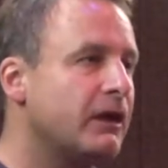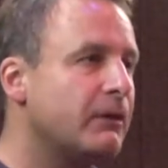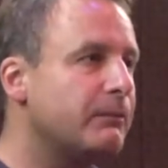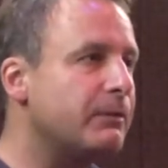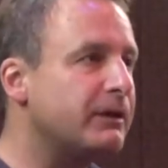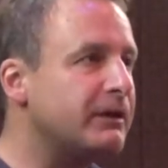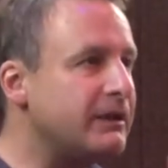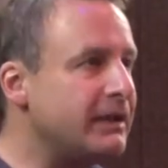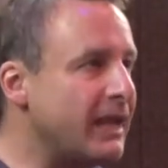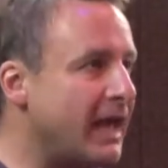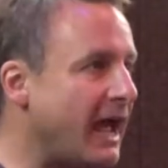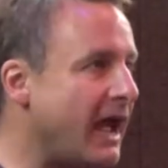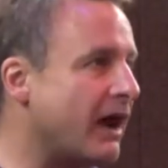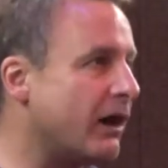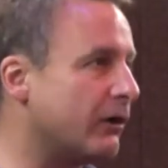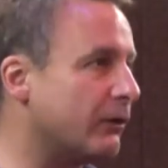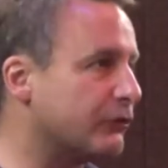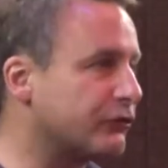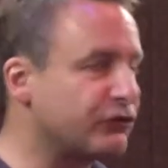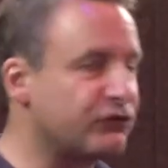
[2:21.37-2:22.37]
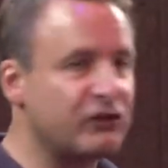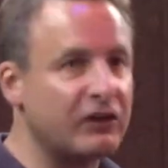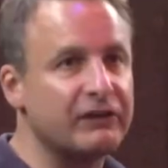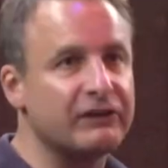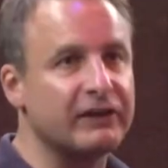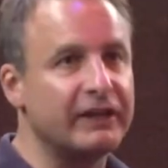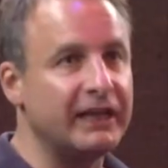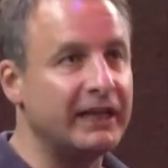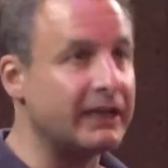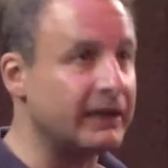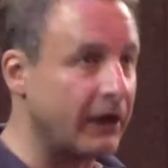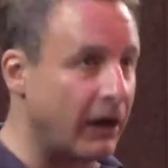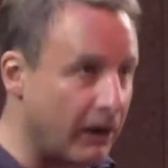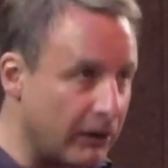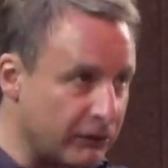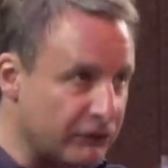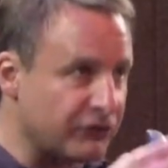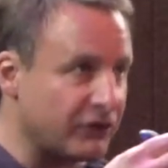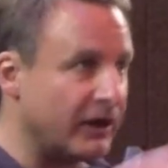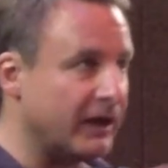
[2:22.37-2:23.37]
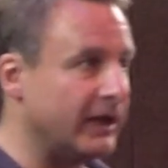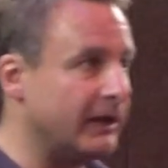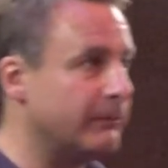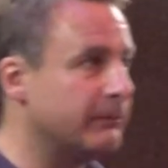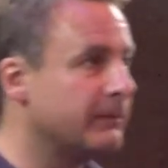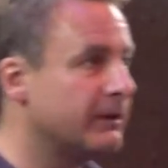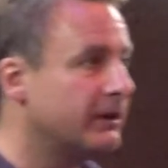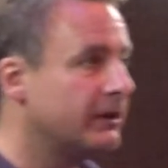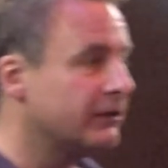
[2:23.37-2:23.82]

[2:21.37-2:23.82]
But now, suddenly, in our time,